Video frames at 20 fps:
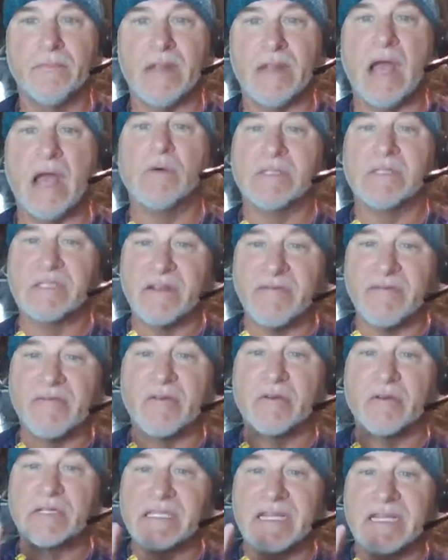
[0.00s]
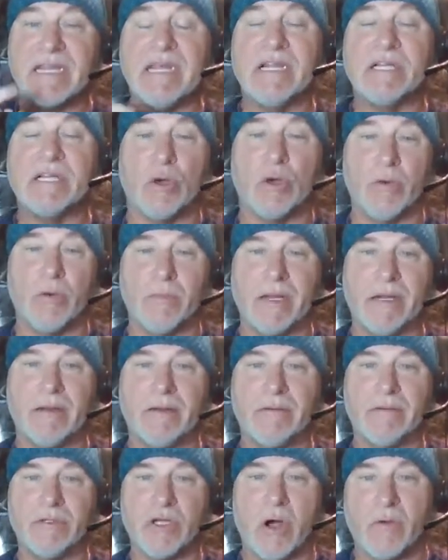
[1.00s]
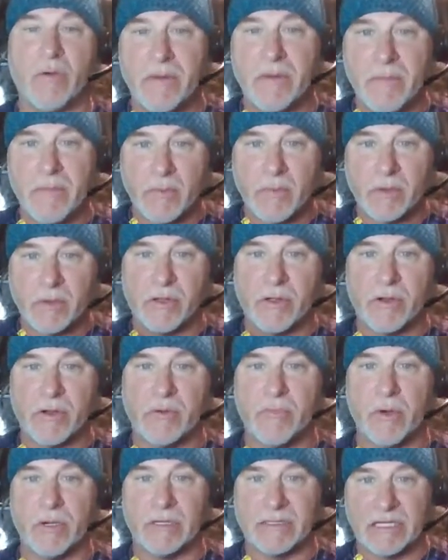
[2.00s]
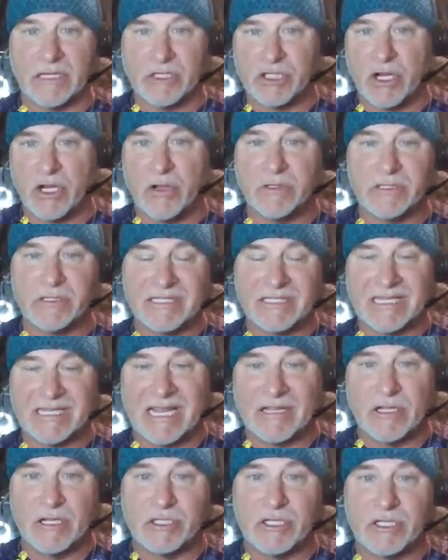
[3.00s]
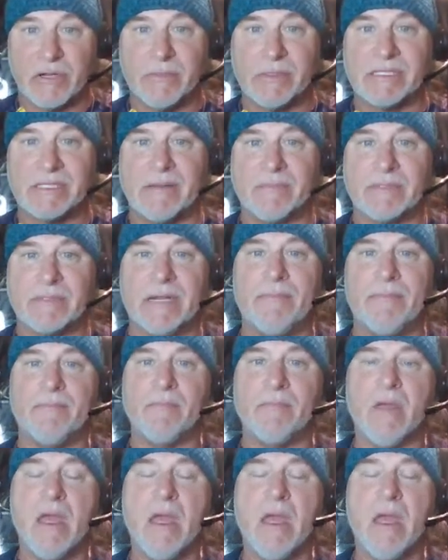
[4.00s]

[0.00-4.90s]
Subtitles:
That was the first thing he told me. Y'all remember the little book that chose said the tomb is empty?